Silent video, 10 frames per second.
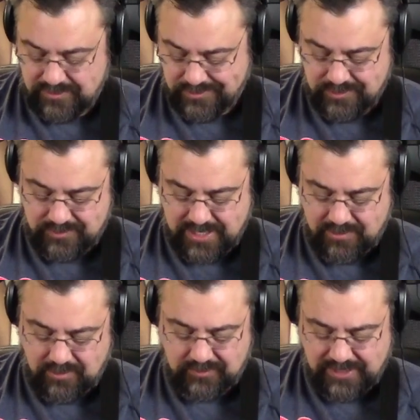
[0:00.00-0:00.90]
You do that
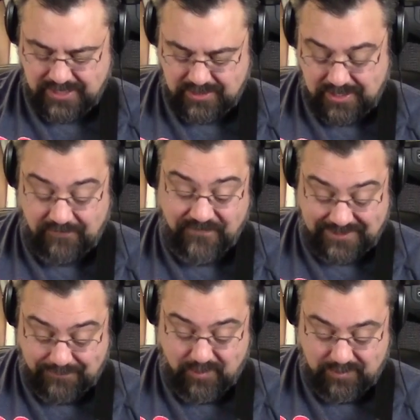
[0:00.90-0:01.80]
all day. In
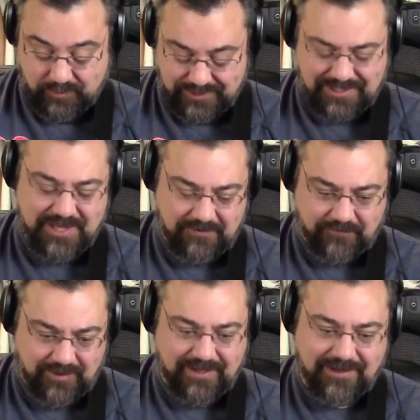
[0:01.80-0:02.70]
fact, I probably did that
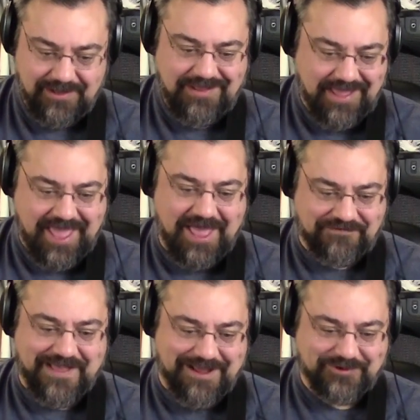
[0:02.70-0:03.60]
for a
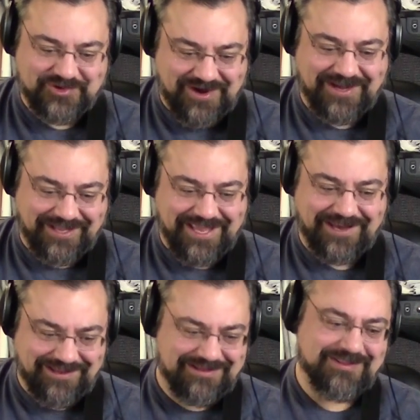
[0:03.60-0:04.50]
half hour trying to
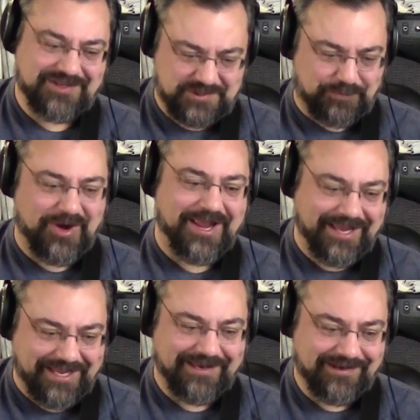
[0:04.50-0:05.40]
get it,
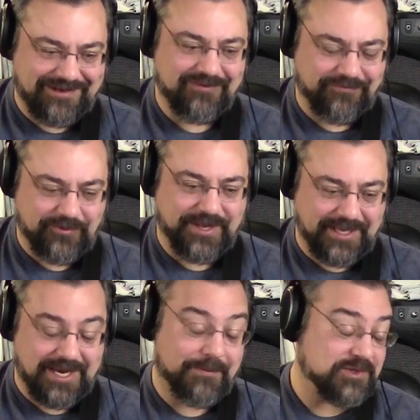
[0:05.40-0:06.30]
spraying it and freeing
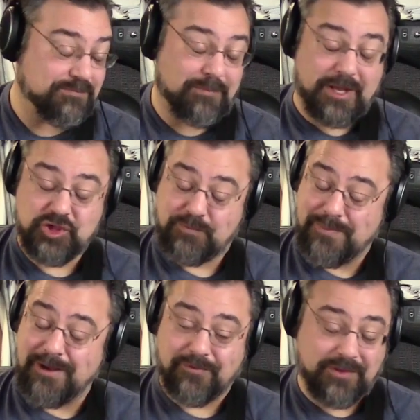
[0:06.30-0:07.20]
it up. It's much
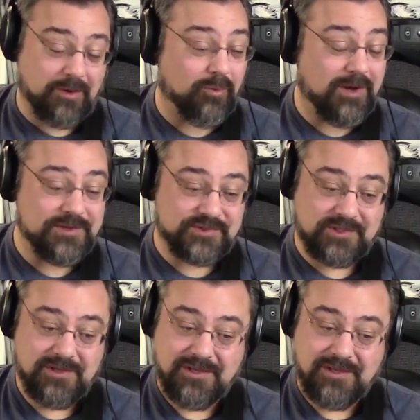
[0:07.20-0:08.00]
better than it was.